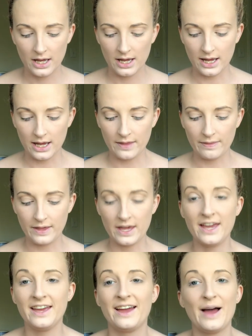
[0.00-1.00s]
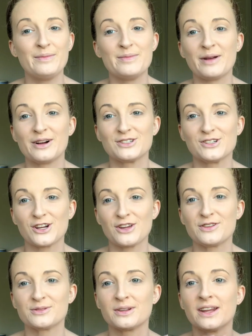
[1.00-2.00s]
And I'm embarrassed to show
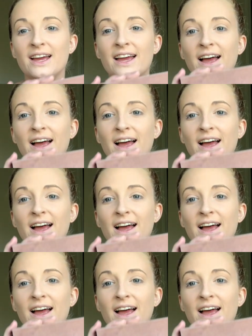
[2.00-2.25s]
you this one.